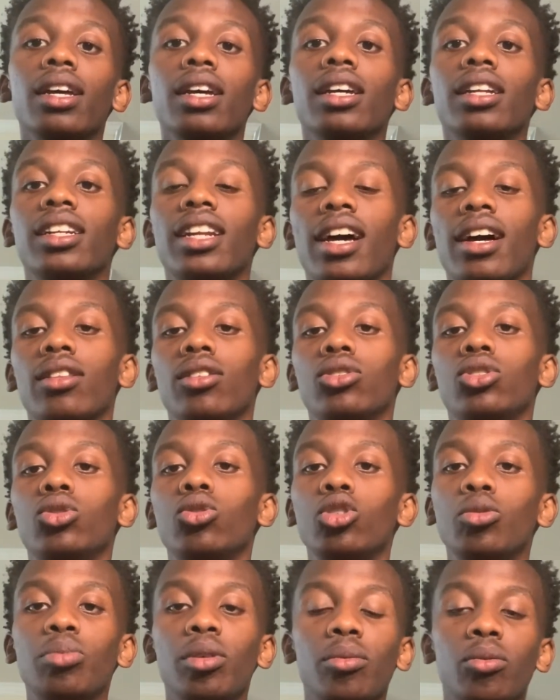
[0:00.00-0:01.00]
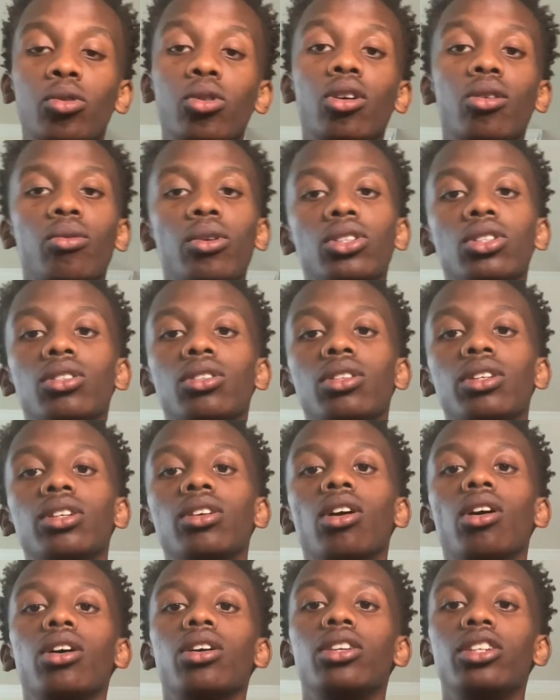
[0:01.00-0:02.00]
Now, the Jewish people were originally
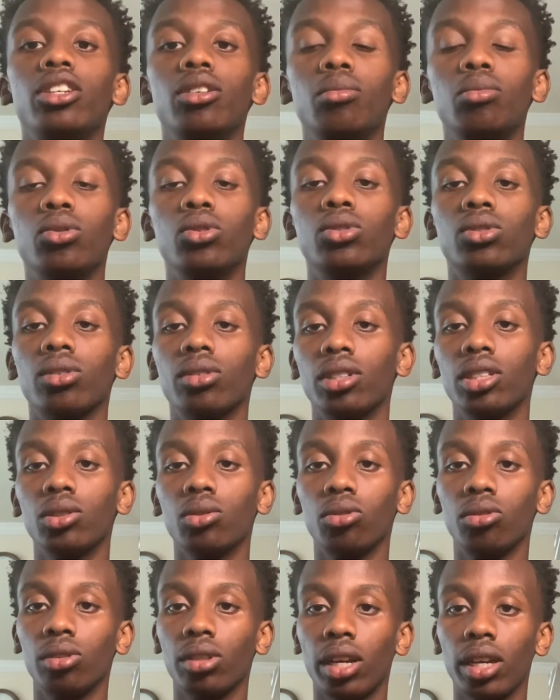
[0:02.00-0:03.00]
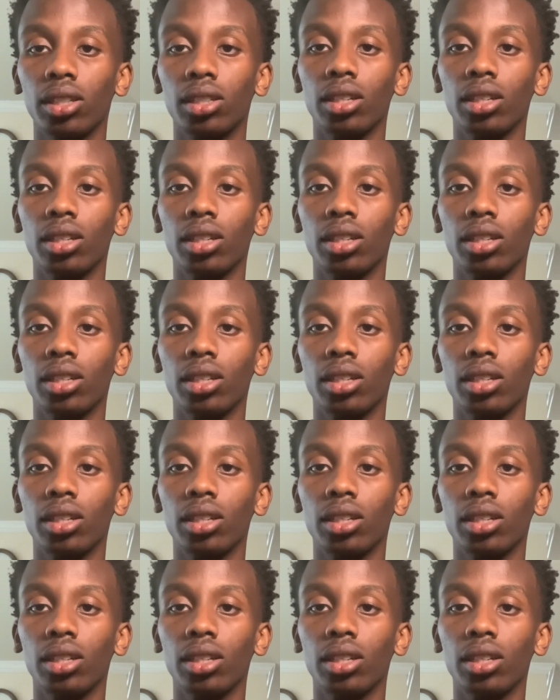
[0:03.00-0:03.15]
called Hebrews or Israelites.